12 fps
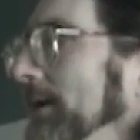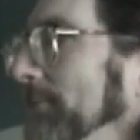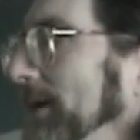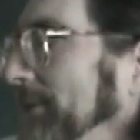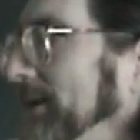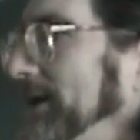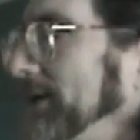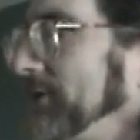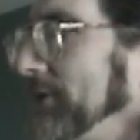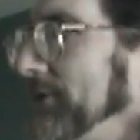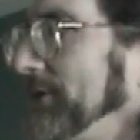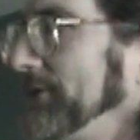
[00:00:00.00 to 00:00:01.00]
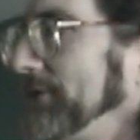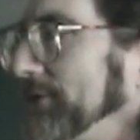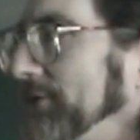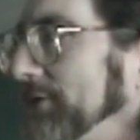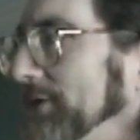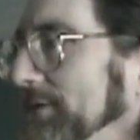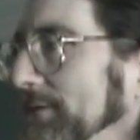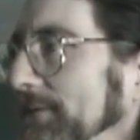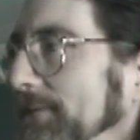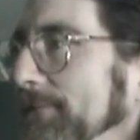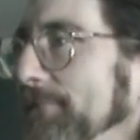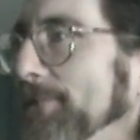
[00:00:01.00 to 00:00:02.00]
Maybe that just isn't true.
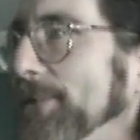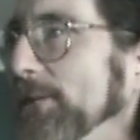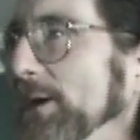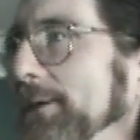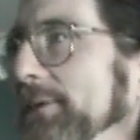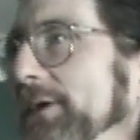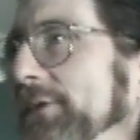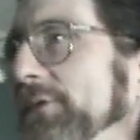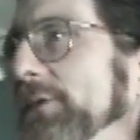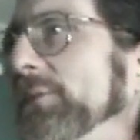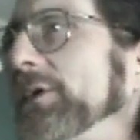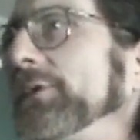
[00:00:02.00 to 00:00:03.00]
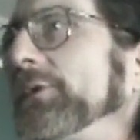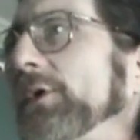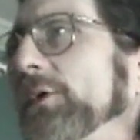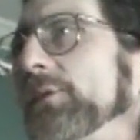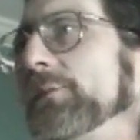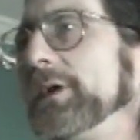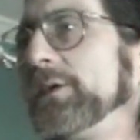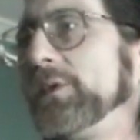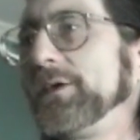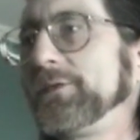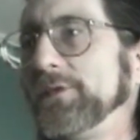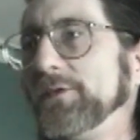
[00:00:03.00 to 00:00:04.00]
Maybe if someone told me
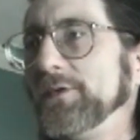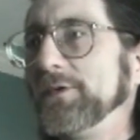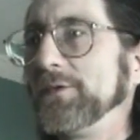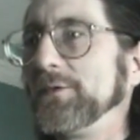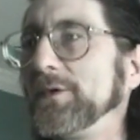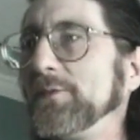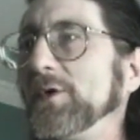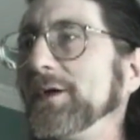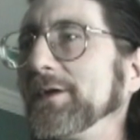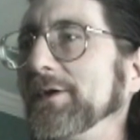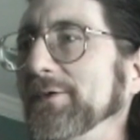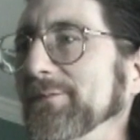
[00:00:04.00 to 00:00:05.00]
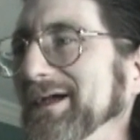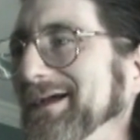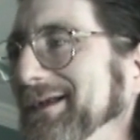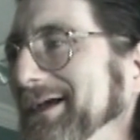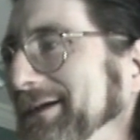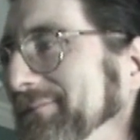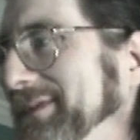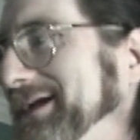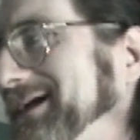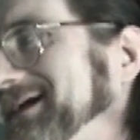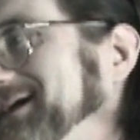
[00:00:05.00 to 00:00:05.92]
what to do, it wouldn't do me a damn bit of